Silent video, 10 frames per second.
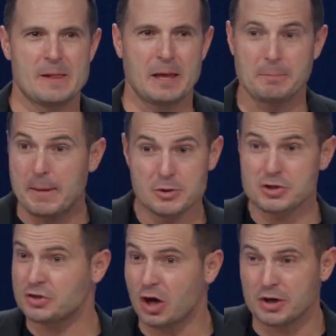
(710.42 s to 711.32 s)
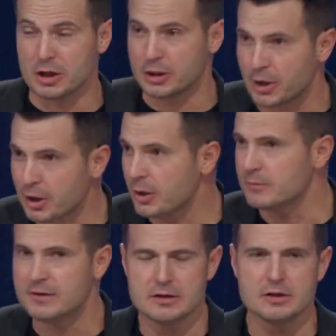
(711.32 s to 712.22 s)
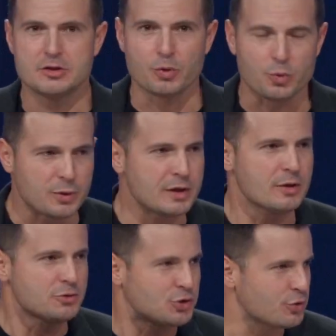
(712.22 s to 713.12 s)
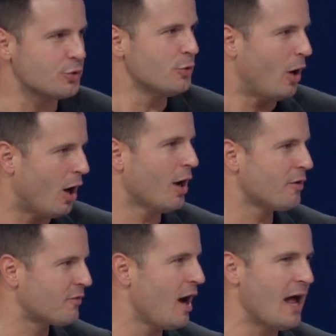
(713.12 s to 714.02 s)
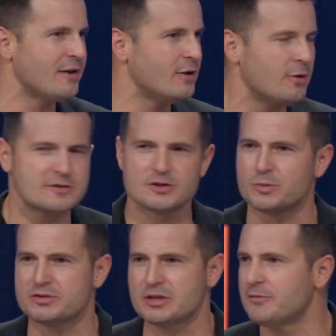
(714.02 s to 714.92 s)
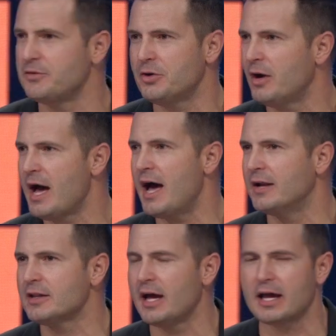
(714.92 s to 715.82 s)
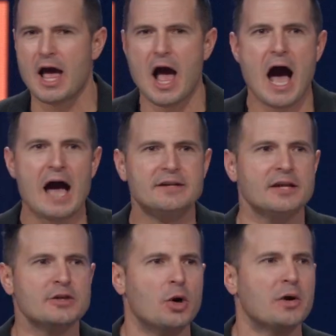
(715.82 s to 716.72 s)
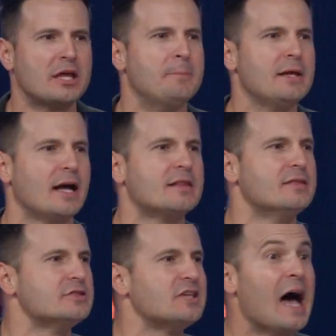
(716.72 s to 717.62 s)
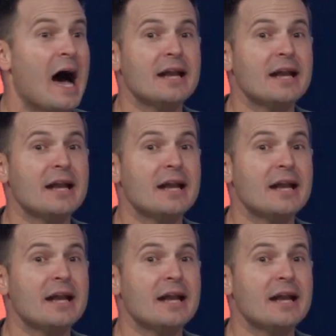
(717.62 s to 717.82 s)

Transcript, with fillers: Like maybe you're starting to learn the real, true heart of God. I know this is where some of you are at. You're like, I didn't know it could be like this.